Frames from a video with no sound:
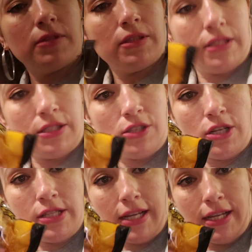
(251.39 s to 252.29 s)
The
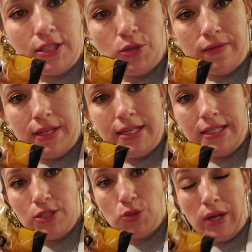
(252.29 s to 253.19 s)
stars, I got two of these,
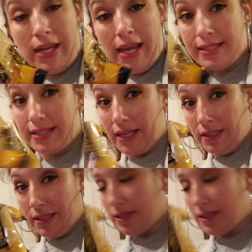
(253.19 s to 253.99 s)
28 cents.